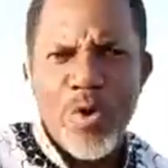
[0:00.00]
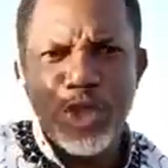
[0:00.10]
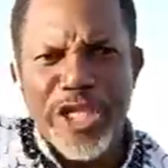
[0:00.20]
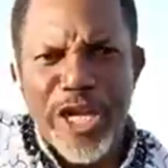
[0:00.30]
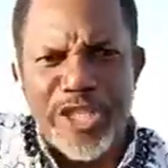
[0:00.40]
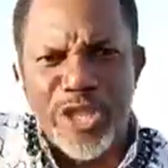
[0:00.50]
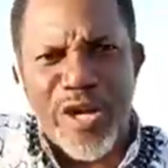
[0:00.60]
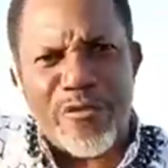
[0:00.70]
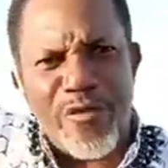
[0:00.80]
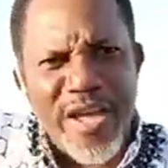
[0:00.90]
Who your
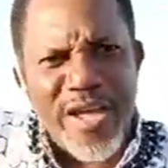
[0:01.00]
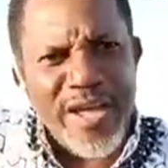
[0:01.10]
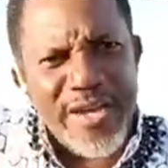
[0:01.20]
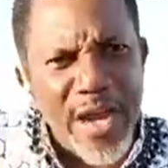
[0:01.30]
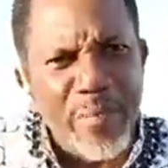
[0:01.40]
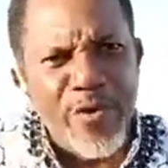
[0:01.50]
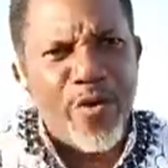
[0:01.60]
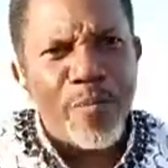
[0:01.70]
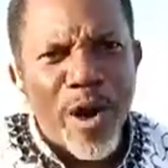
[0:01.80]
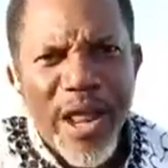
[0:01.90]
children fair, they be
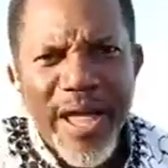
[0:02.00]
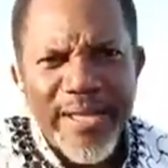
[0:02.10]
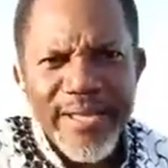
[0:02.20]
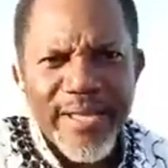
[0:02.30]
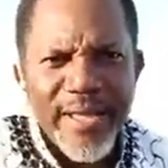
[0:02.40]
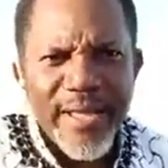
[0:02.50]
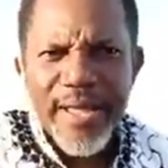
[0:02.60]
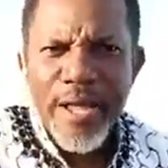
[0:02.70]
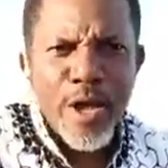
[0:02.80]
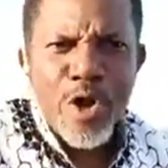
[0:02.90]
footballer.
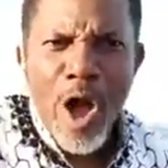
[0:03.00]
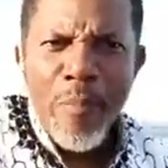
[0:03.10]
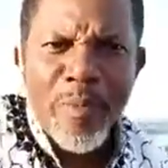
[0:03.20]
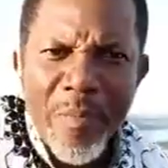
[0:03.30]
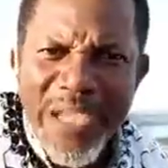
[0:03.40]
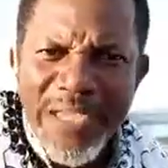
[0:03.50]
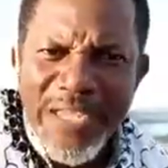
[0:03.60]
Not you make